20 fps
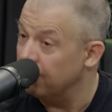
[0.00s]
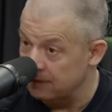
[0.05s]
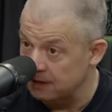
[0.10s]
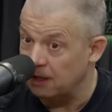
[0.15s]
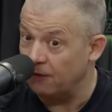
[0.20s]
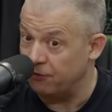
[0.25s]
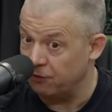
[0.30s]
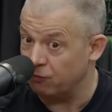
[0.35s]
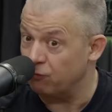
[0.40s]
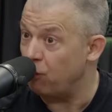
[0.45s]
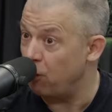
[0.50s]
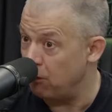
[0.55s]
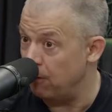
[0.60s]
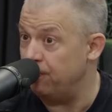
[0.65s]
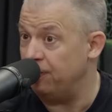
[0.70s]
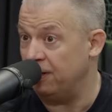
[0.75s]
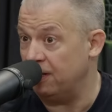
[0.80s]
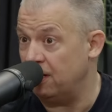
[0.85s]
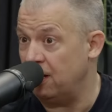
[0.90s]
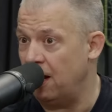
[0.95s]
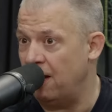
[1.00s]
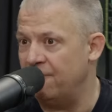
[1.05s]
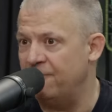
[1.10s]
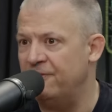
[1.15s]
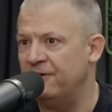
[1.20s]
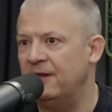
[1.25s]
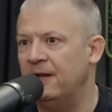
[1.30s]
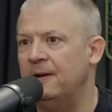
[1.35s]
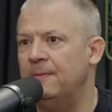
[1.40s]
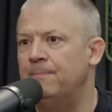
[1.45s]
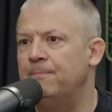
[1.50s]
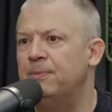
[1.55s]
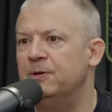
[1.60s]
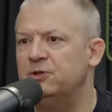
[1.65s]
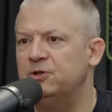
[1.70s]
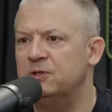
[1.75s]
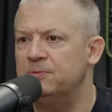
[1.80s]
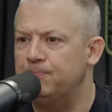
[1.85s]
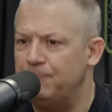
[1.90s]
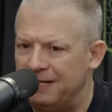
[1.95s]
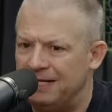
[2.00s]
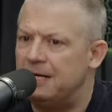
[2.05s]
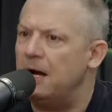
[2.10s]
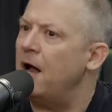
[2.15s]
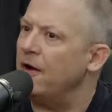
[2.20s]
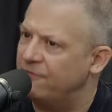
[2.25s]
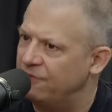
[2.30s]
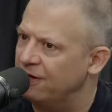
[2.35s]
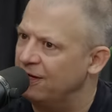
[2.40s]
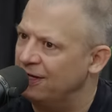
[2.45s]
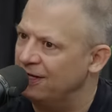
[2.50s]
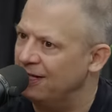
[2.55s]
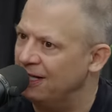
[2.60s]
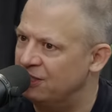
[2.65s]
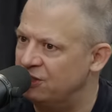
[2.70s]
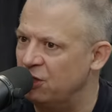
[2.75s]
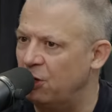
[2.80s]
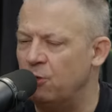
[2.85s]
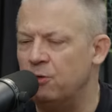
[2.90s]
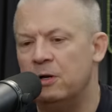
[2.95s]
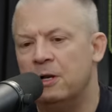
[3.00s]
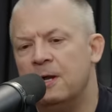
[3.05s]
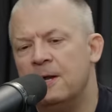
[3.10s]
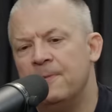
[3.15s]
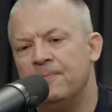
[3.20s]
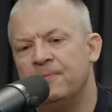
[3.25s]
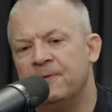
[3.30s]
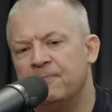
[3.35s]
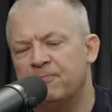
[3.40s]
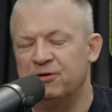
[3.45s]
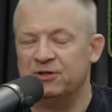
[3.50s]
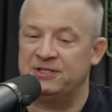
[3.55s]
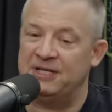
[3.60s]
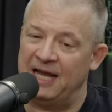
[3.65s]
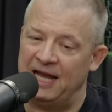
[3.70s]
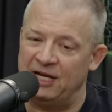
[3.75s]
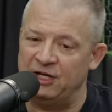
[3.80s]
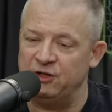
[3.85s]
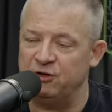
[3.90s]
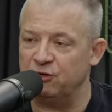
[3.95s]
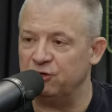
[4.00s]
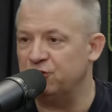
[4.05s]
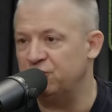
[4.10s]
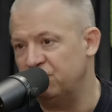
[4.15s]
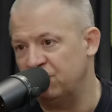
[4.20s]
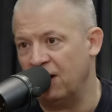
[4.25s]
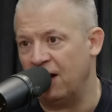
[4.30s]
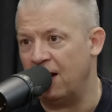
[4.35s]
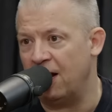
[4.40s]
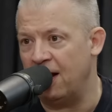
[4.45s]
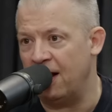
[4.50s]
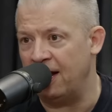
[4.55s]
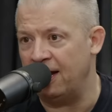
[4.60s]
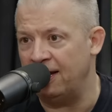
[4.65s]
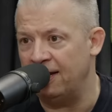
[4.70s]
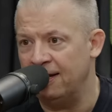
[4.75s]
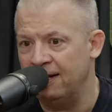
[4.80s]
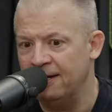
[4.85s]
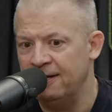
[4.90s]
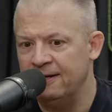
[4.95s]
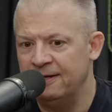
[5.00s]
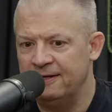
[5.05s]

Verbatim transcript: Nothing wrong with being confident, but just be confident. Like, yeah. don't pretend you're shy.